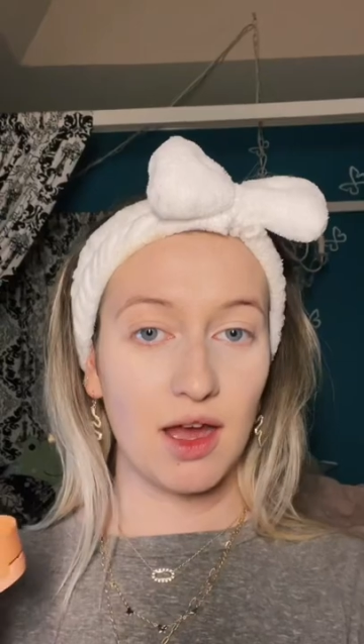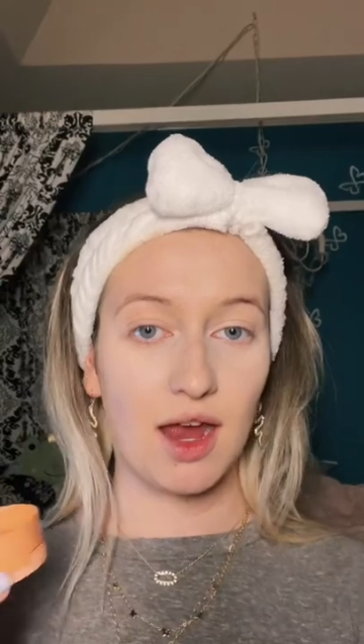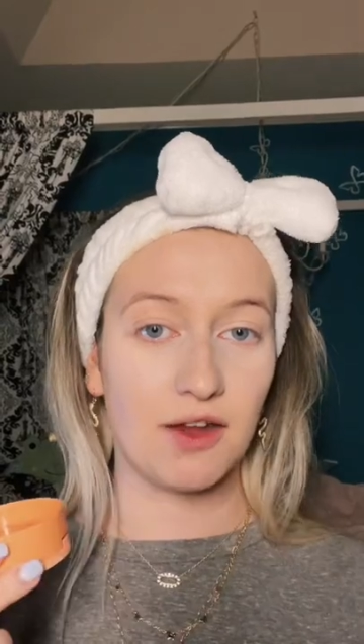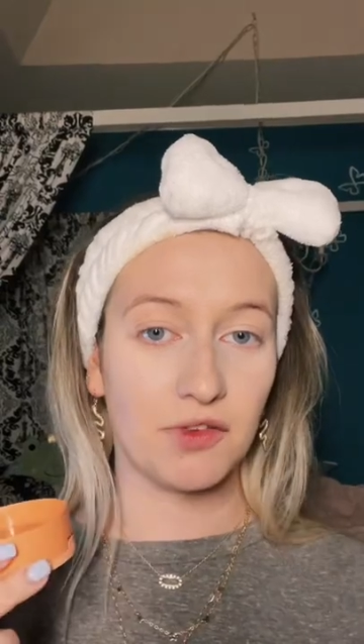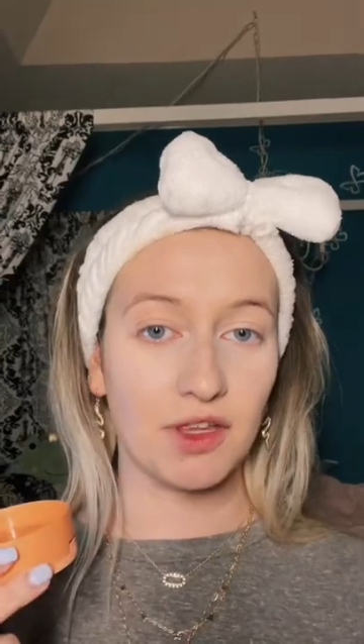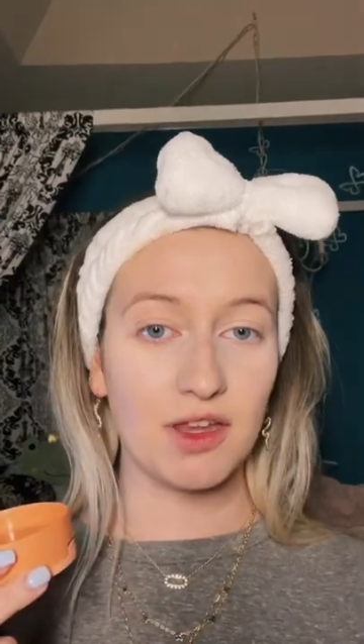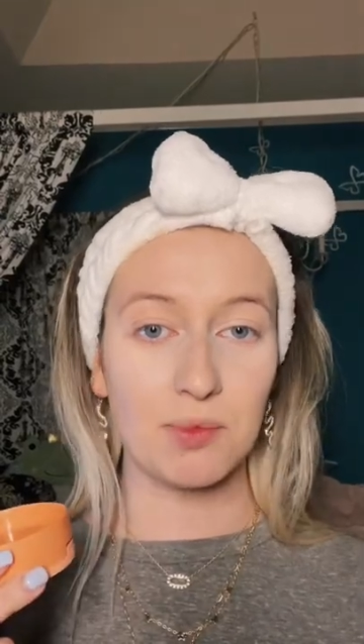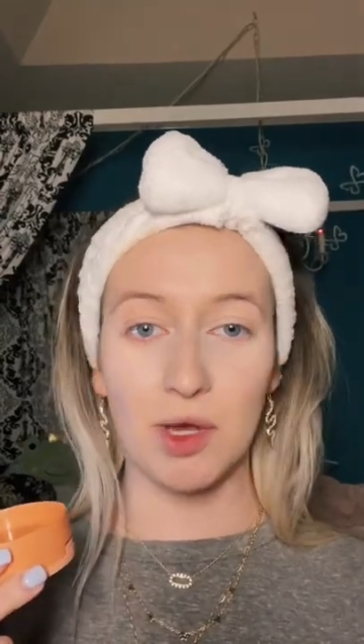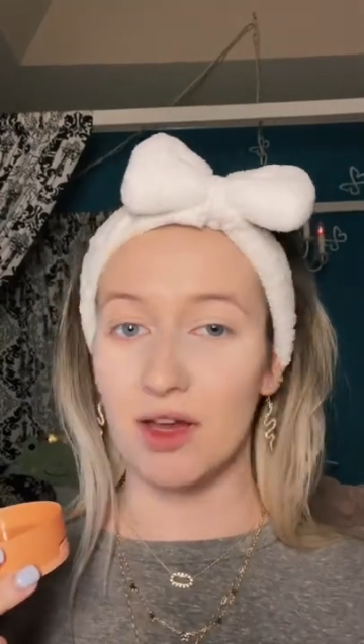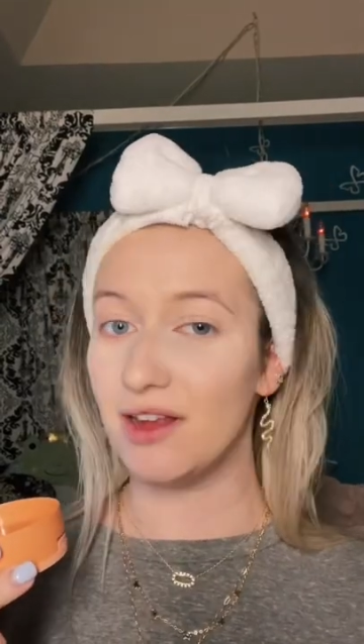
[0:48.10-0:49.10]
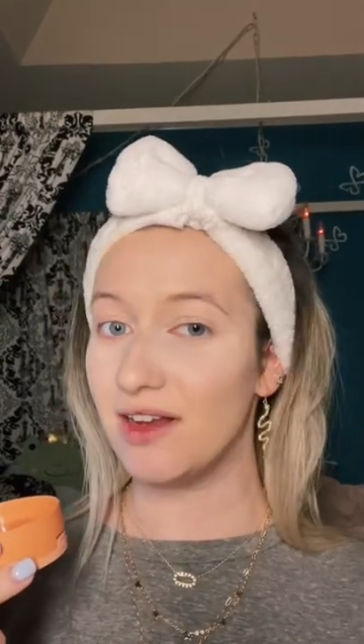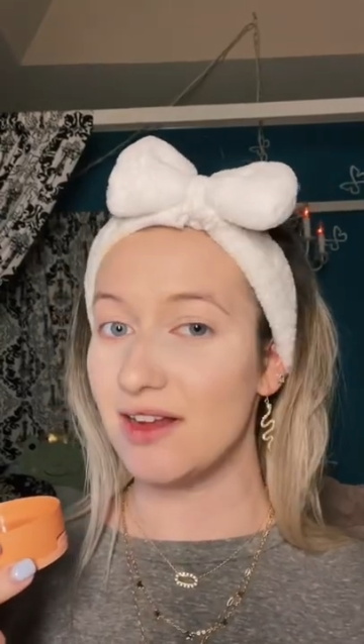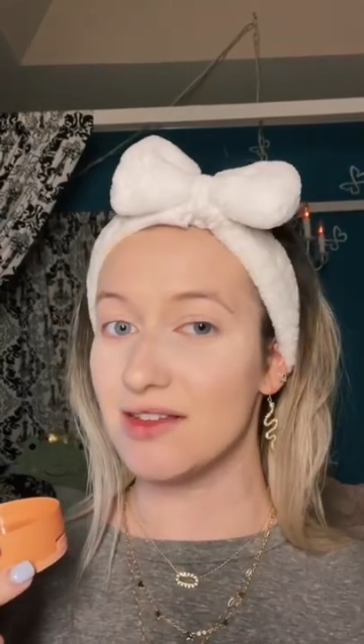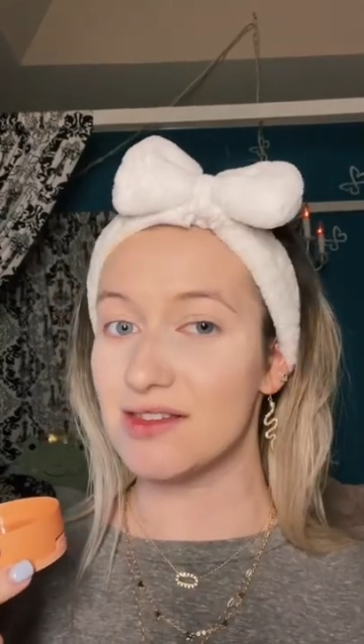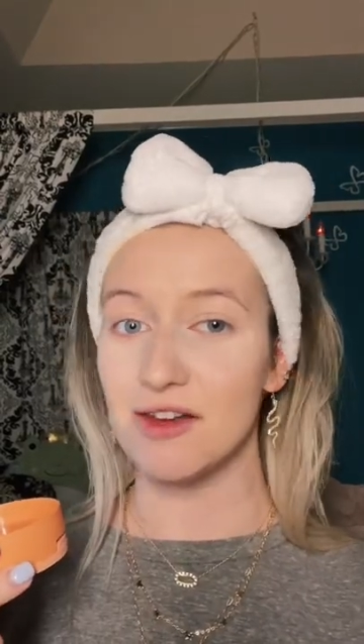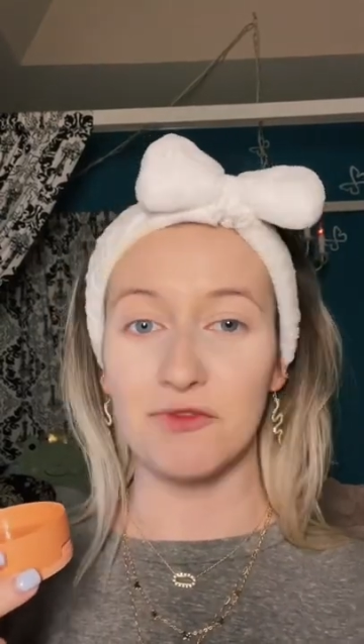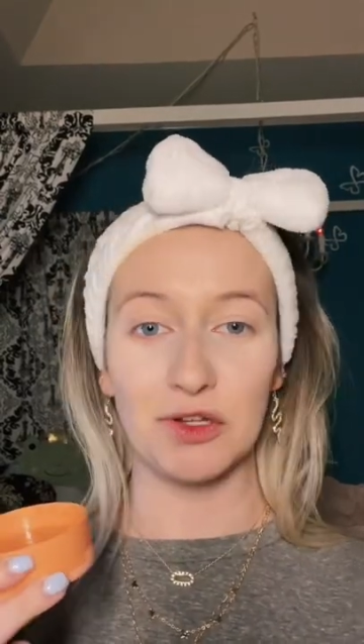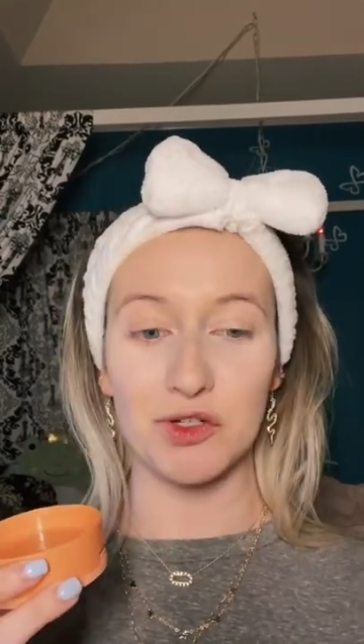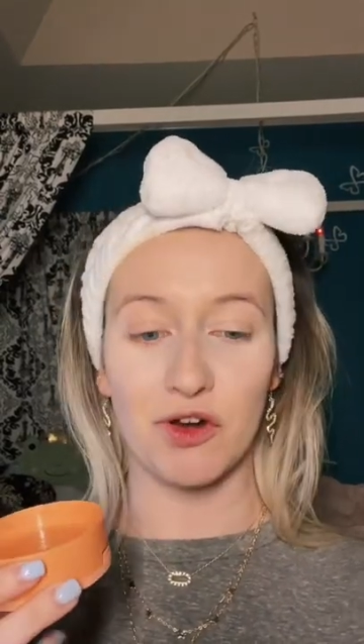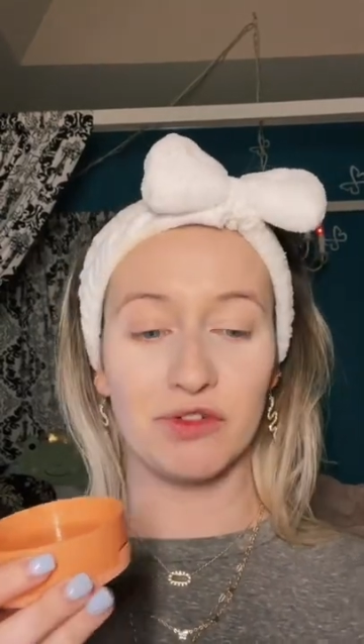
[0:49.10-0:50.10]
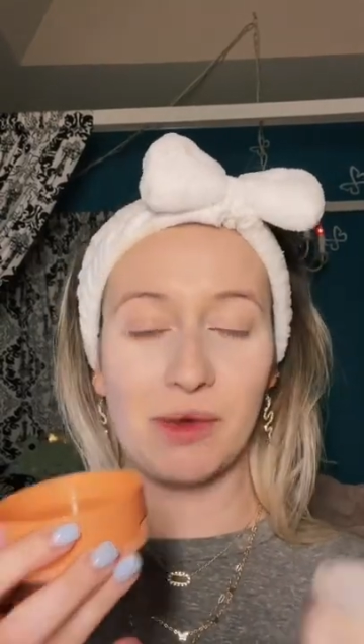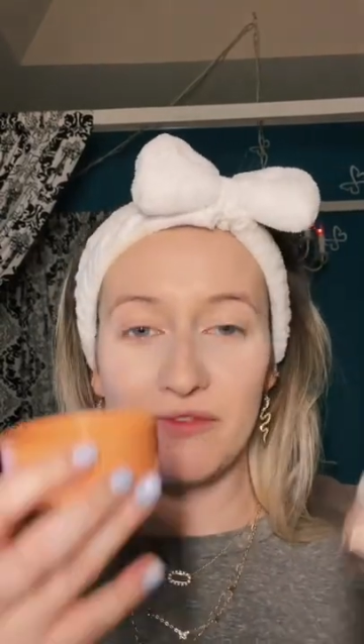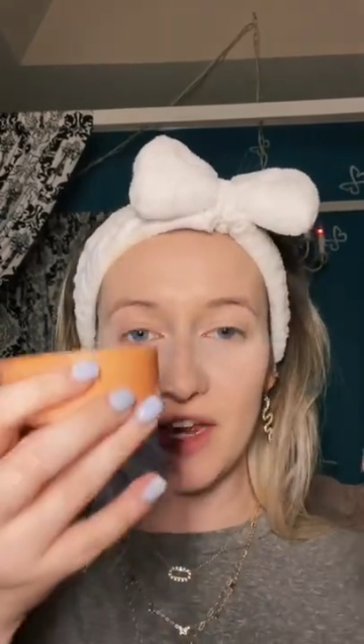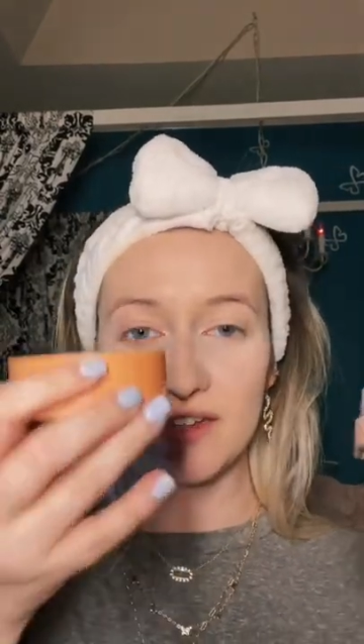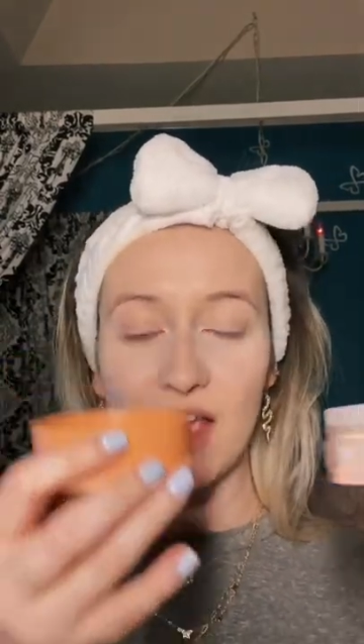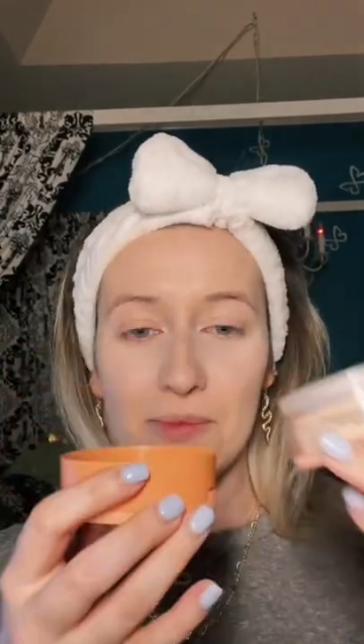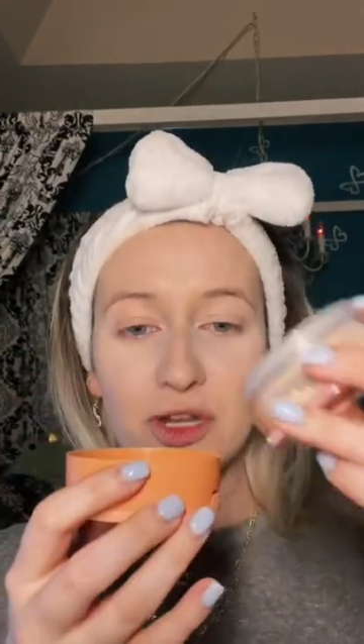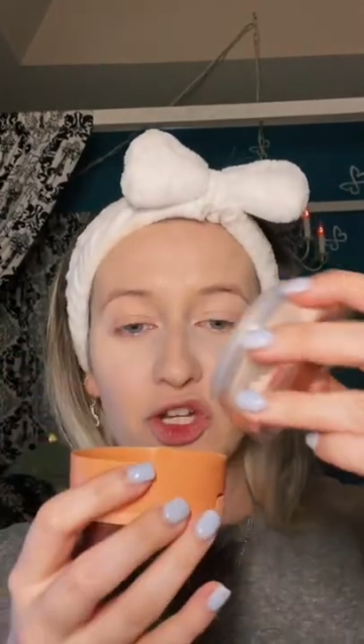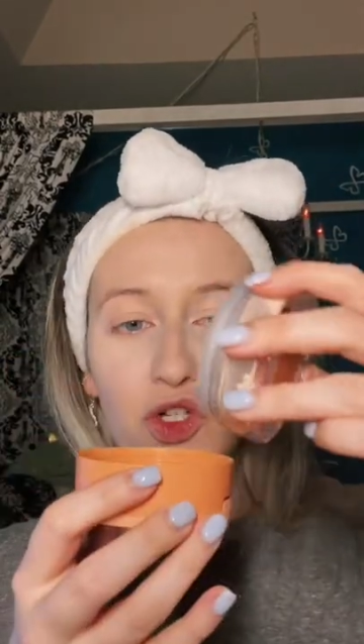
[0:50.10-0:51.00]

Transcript: I feel like it put an instant filter over my face. I'm gonna